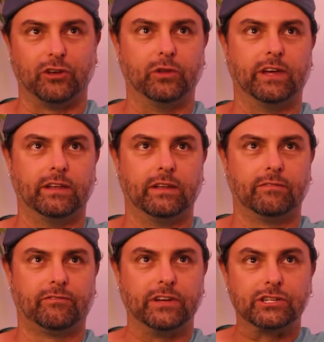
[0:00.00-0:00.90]
too that
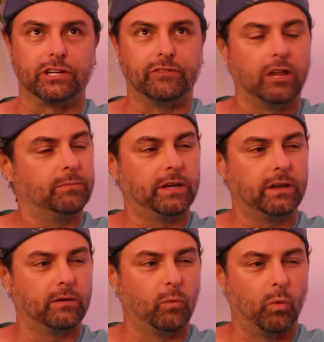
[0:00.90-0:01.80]
feature development
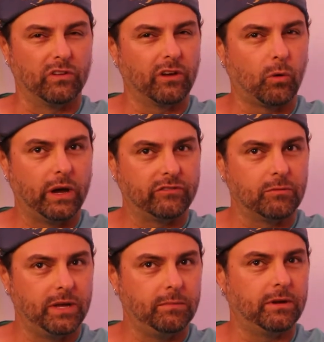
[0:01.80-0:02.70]
wasn't quite for
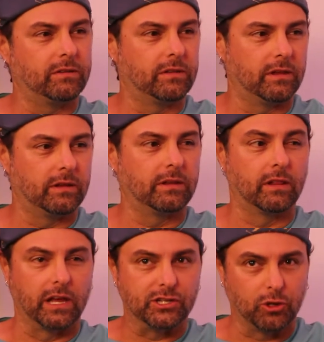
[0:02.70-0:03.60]
me because of the the
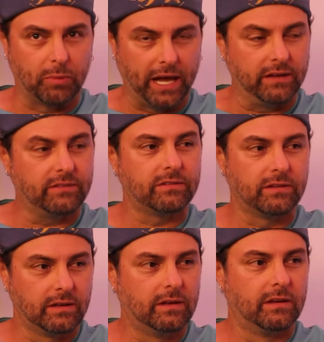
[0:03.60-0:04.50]
glacial pace.
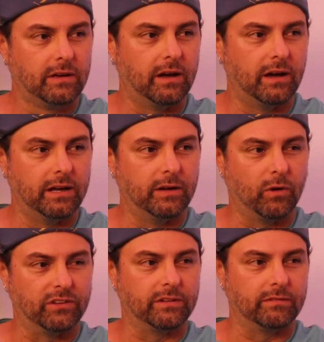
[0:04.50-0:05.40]
Mm-hmm. Uh, it
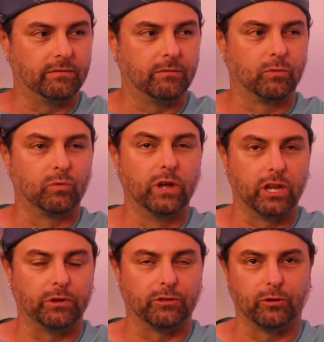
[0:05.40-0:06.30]
wasn't
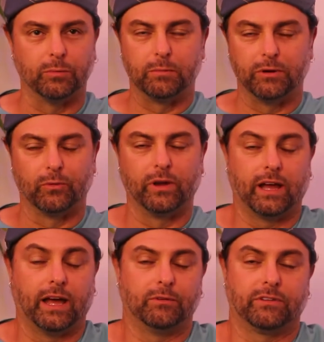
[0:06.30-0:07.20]
really what thrilled me, but really
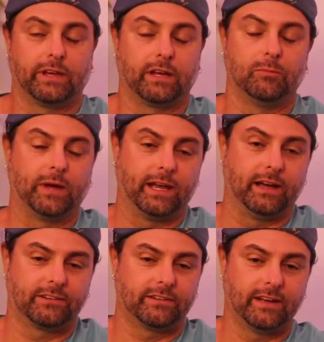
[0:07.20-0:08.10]
I was like, oh my
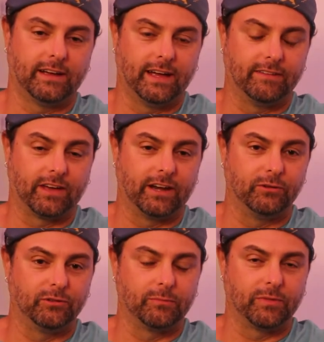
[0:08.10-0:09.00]
gosh, I've got to
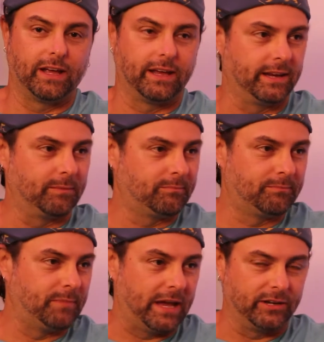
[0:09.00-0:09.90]
do something. I got to get
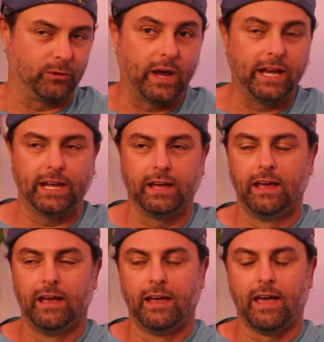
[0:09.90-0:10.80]
back into writing,
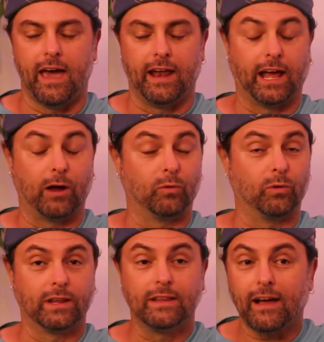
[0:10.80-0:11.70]
and I got
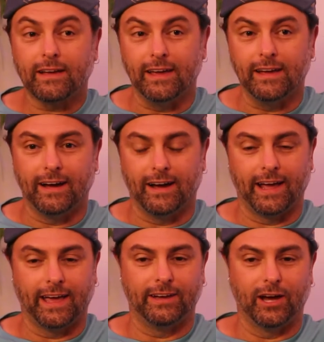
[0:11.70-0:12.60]
really lucky. I
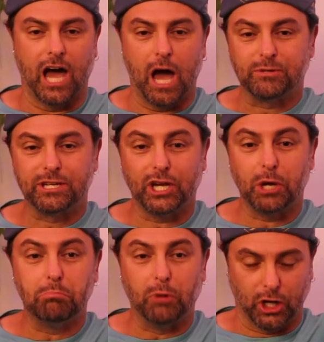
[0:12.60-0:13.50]
had optioned a
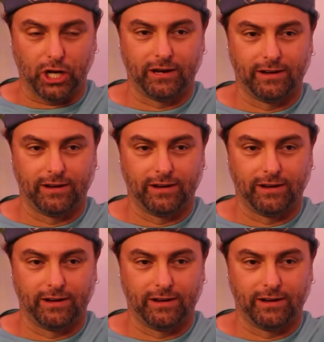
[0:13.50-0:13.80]
book